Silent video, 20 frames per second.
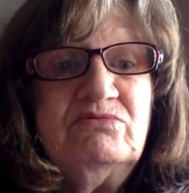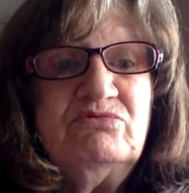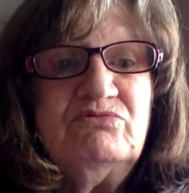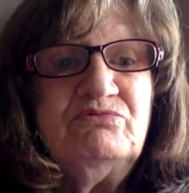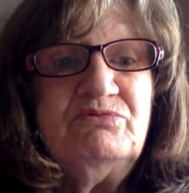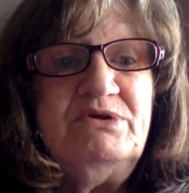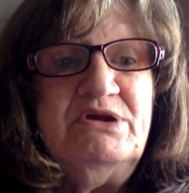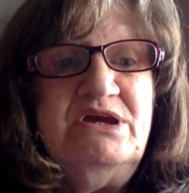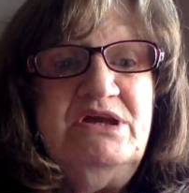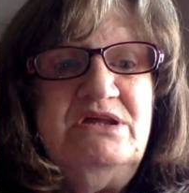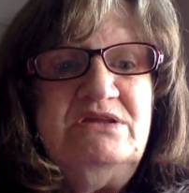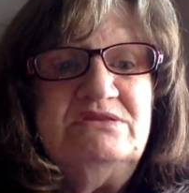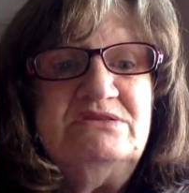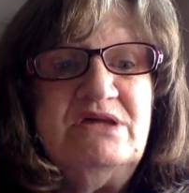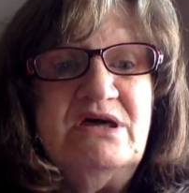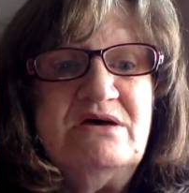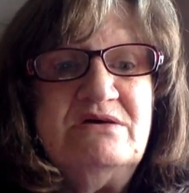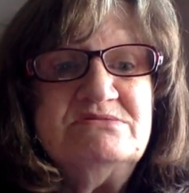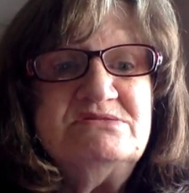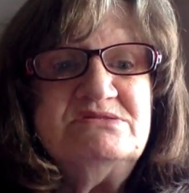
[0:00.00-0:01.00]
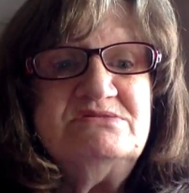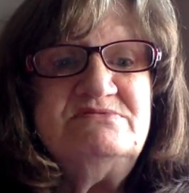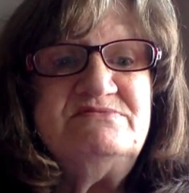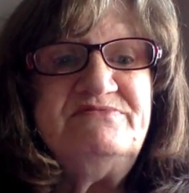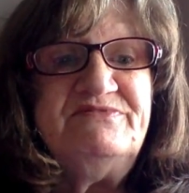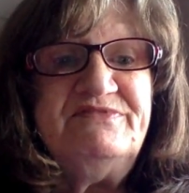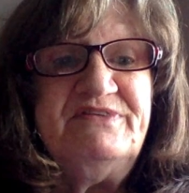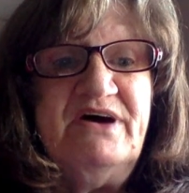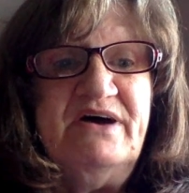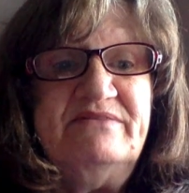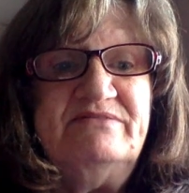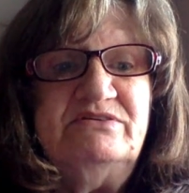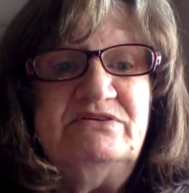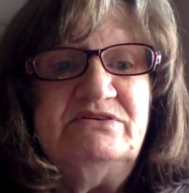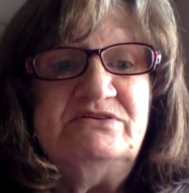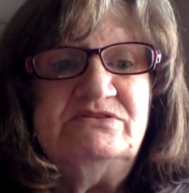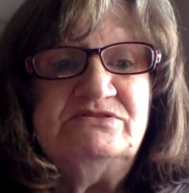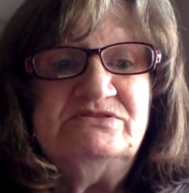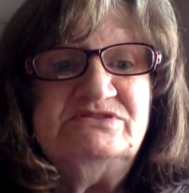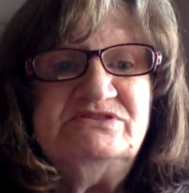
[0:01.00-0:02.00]

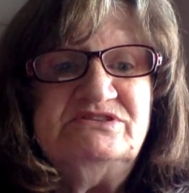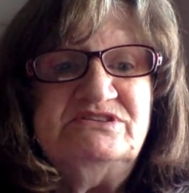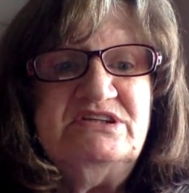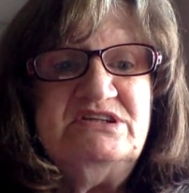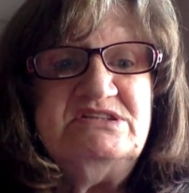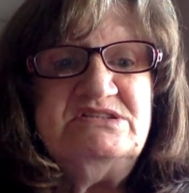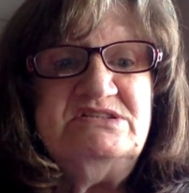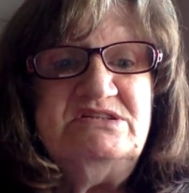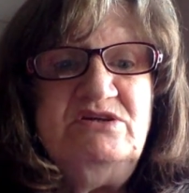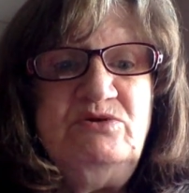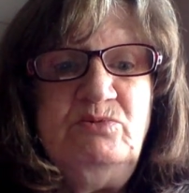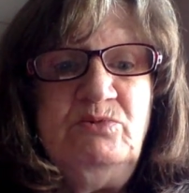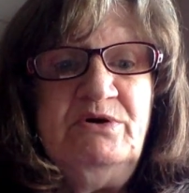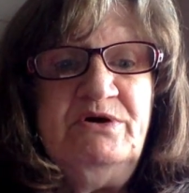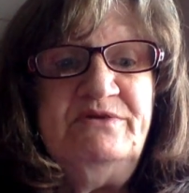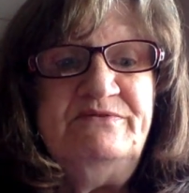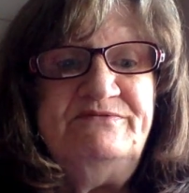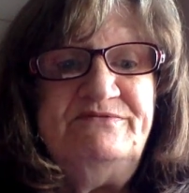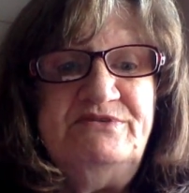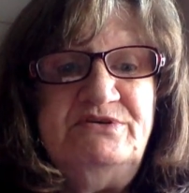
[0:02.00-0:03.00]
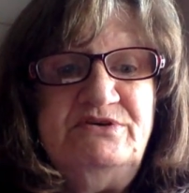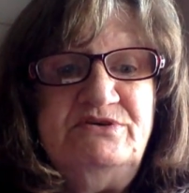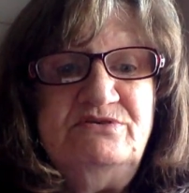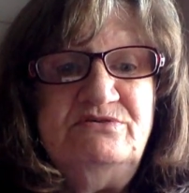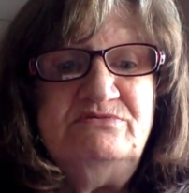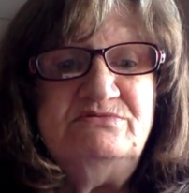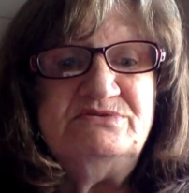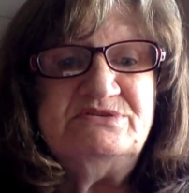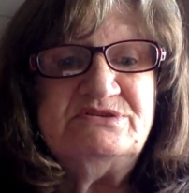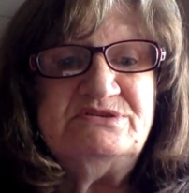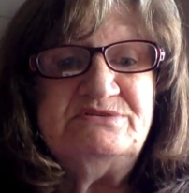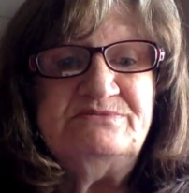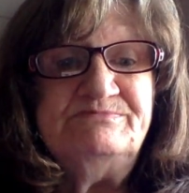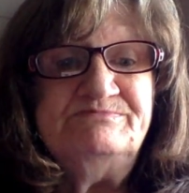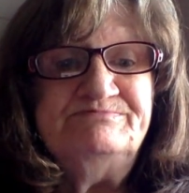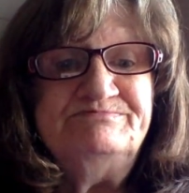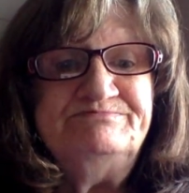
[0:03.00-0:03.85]
3,561 views.